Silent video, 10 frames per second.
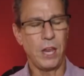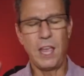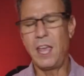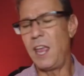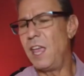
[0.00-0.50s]

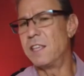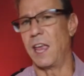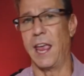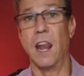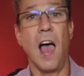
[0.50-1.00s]
But it is
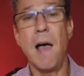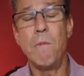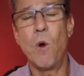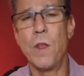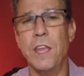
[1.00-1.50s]
a
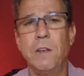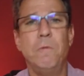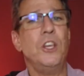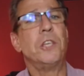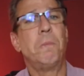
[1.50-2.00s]
lot more
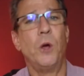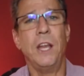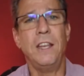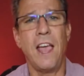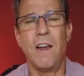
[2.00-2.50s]
than just
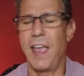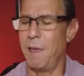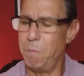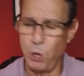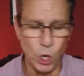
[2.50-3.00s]
putting down
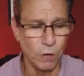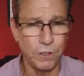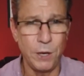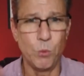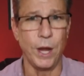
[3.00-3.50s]
a
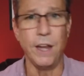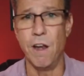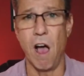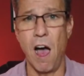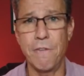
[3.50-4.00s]
beautifully
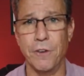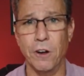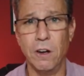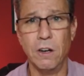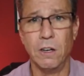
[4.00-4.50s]
written offer.